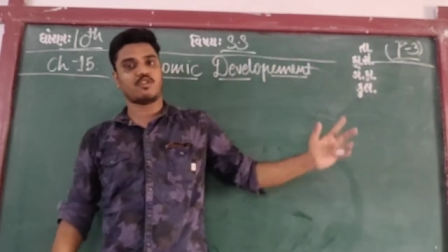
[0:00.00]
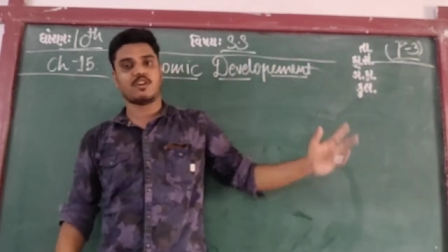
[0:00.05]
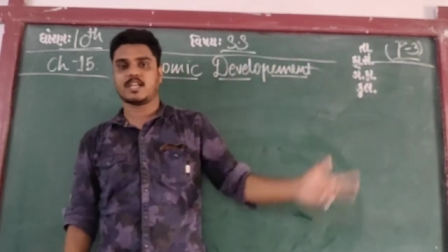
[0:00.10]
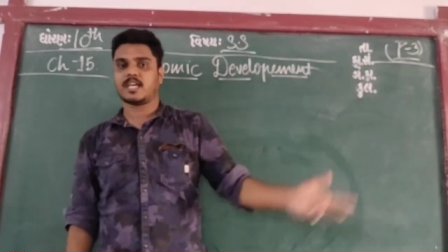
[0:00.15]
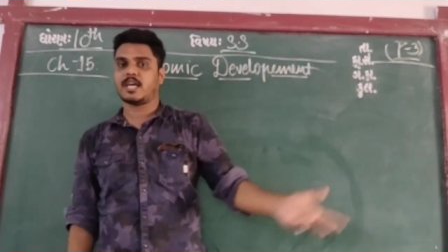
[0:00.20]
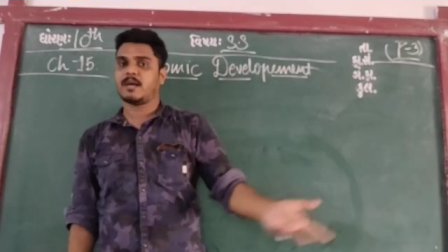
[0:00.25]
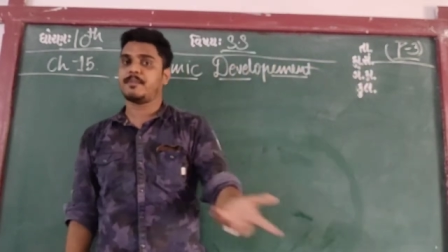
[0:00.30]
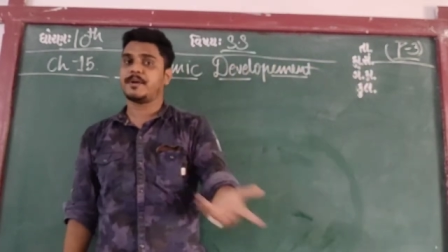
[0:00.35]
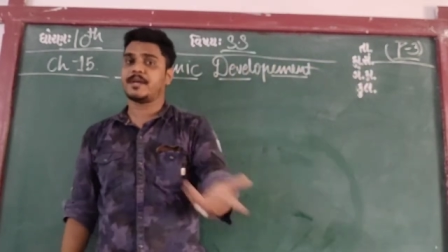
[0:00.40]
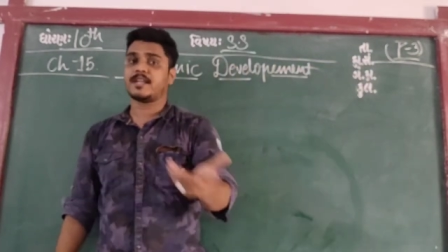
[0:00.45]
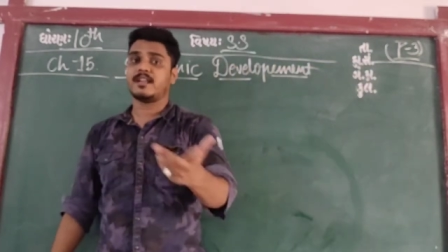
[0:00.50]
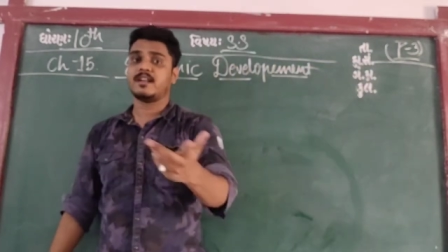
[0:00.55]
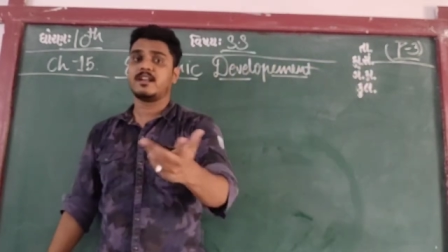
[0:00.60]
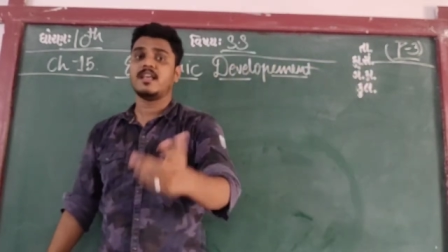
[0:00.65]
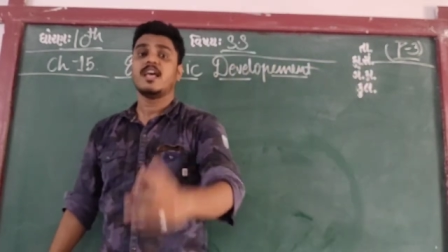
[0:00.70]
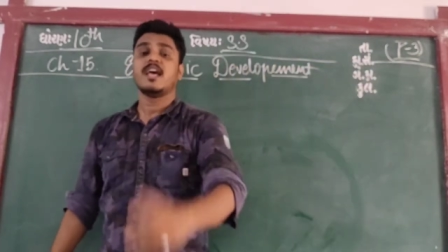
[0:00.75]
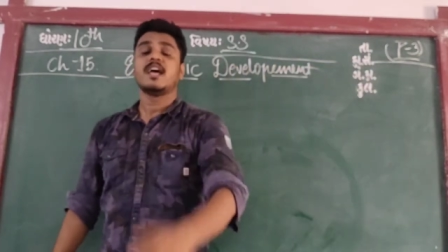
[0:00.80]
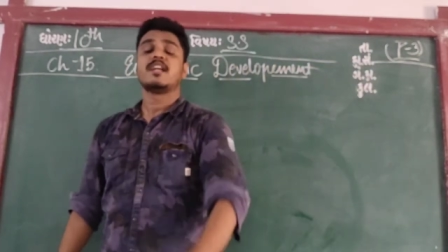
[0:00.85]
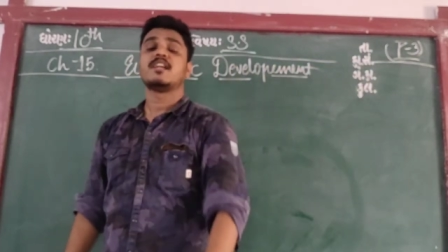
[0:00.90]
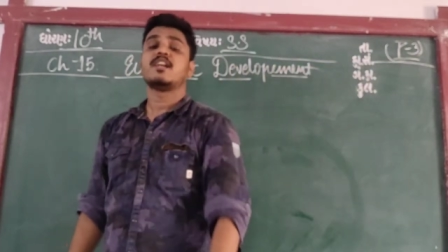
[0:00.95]
called capital.
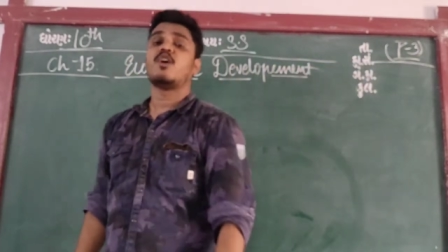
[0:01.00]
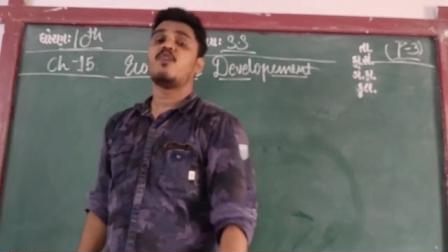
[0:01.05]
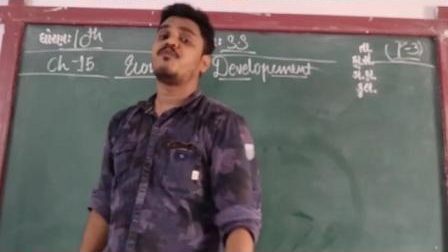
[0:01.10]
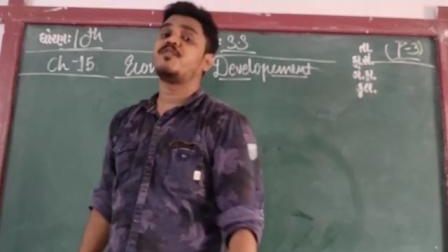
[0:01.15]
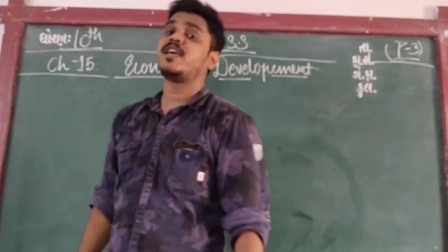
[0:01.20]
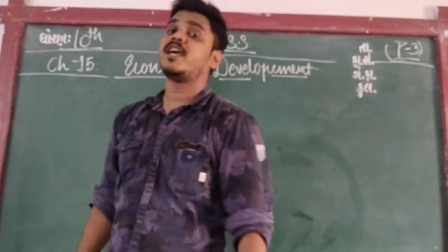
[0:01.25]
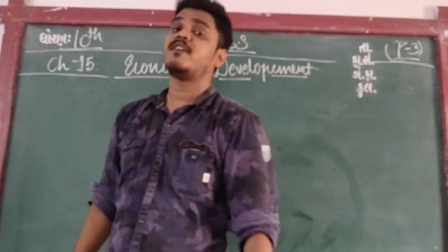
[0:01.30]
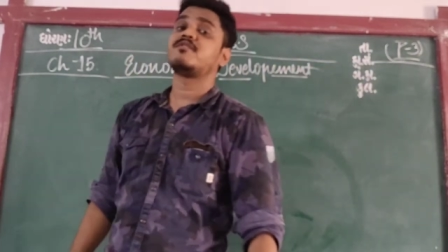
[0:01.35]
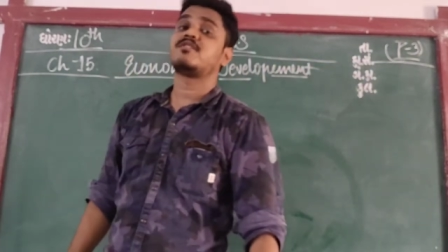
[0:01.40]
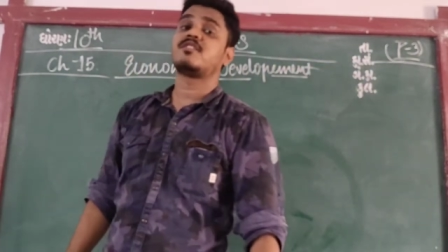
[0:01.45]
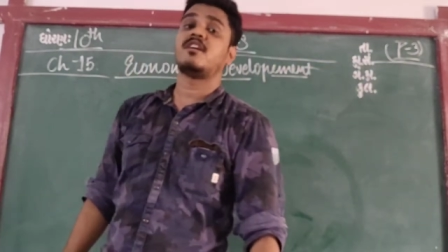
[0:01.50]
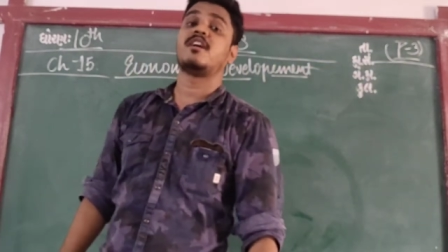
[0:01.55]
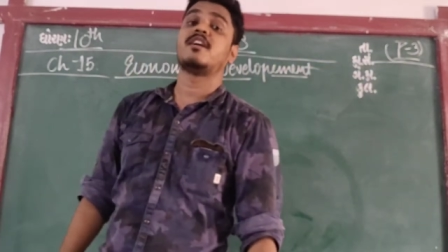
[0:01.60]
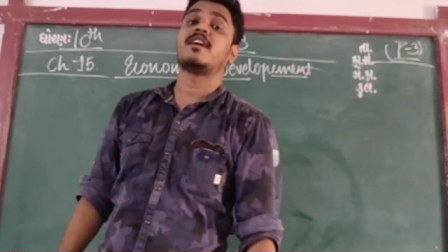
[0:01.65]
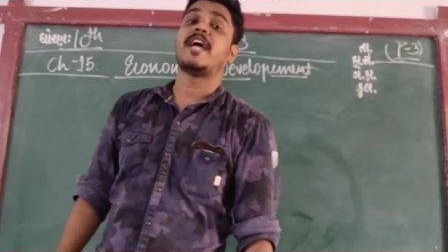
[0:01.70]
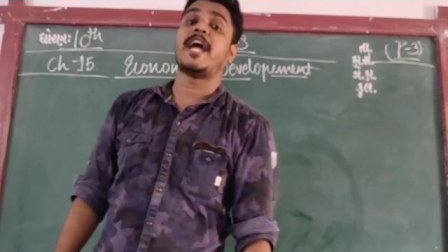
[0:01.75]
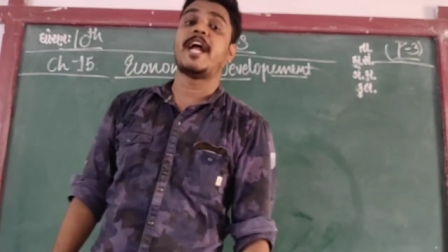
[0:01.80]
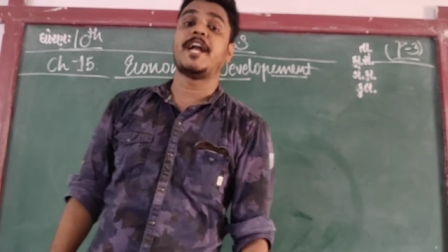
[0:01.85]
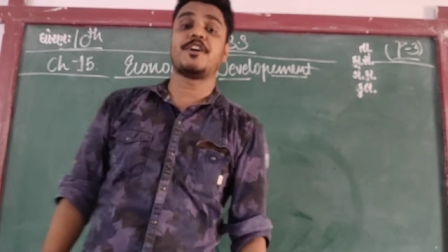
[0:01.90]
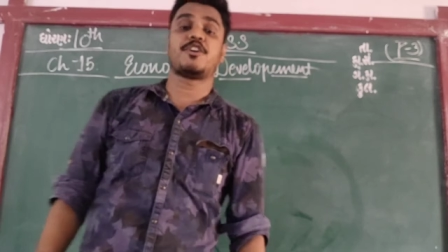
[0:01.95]
Now we have
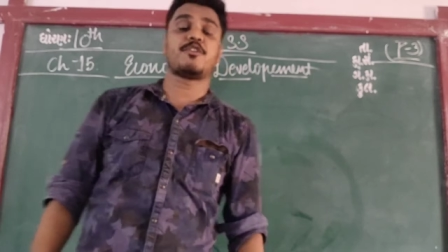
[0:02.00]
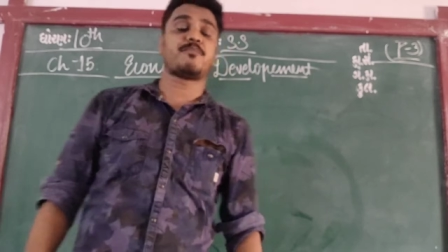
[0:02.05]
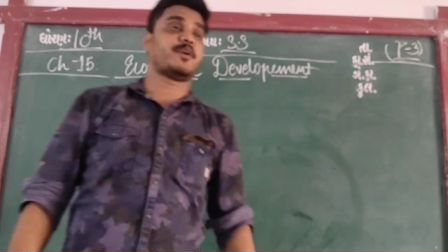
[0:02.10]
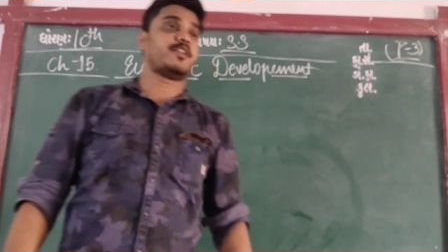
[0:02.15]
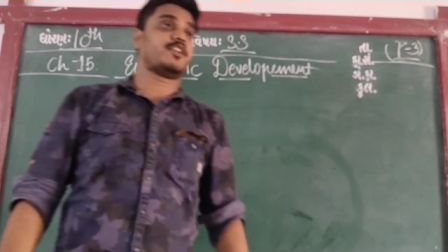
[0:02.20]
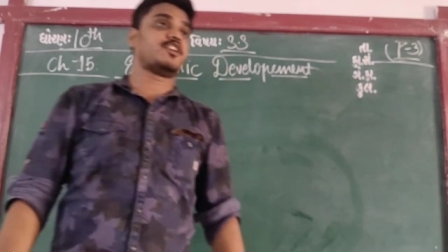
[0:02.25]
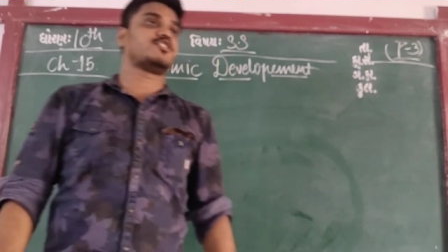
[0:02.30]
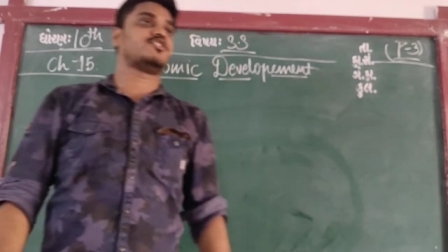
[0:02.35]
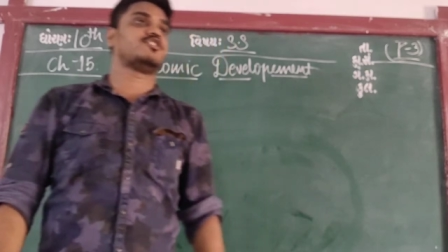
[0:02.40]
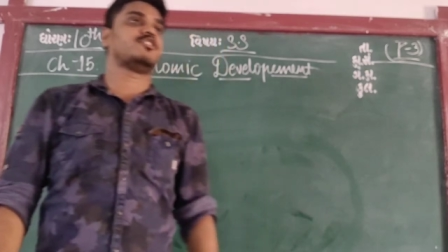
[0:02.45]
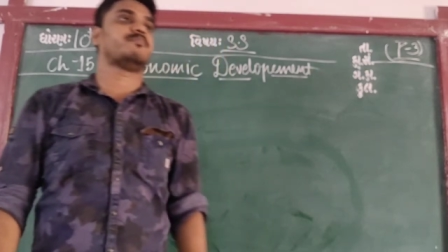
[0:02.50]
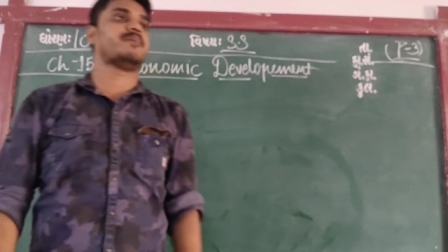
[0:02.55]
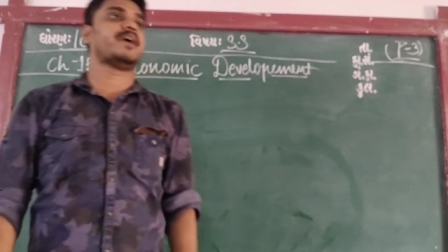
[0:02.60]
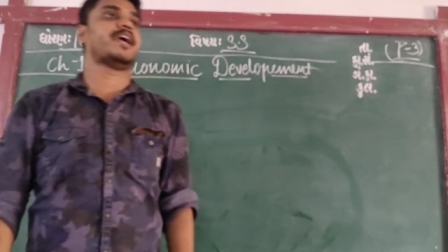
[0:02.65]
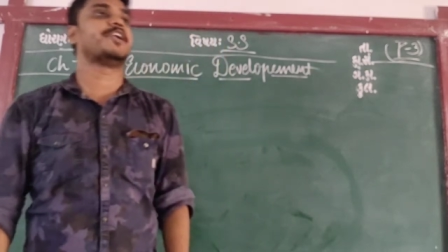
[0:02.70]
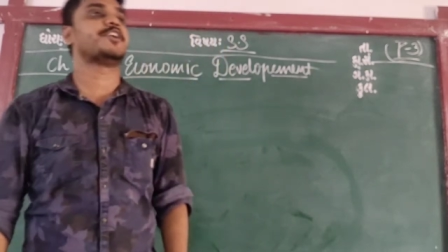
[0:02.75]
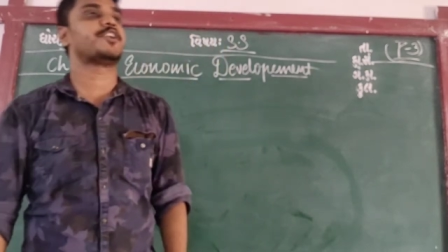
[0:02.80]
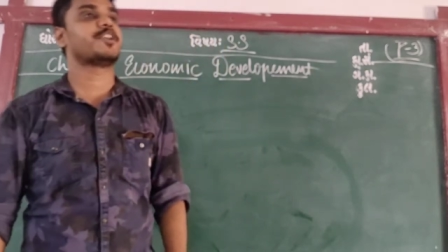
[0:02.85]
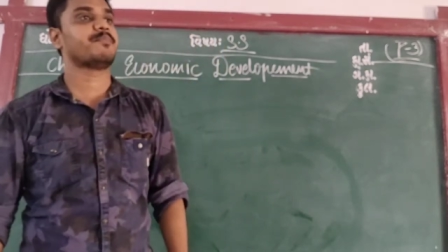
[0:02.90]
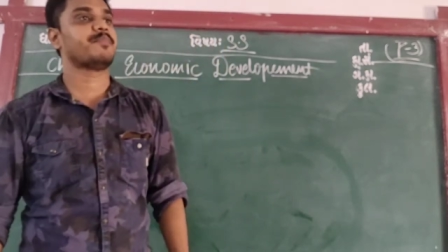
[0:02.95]
third,
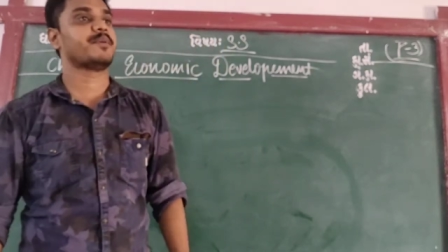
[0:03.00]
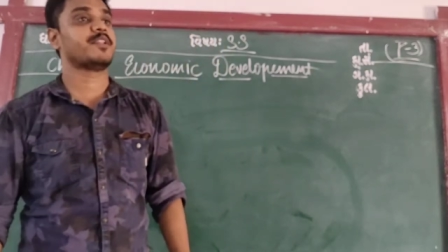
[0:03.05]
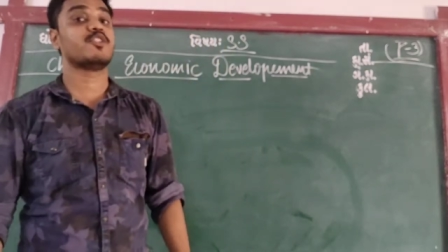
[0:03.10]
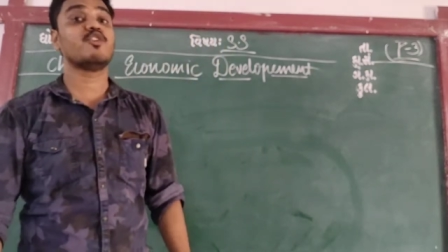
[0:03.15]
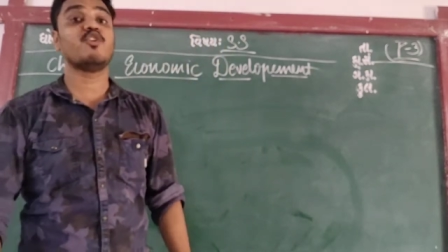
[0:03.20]
entrepreneurship.